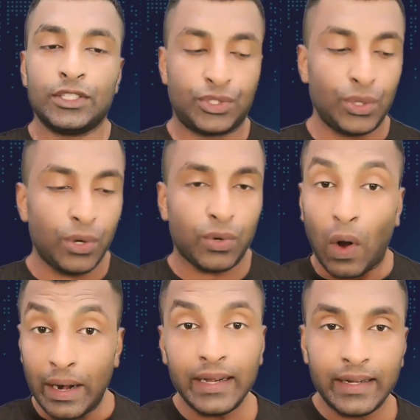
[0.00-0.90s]
So
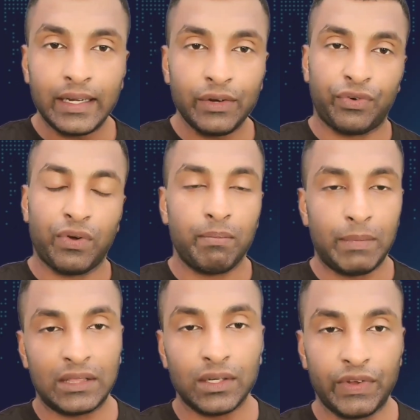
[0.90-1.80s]
quantitative
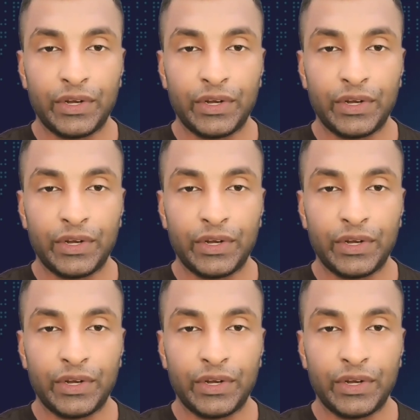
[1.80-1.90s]
method,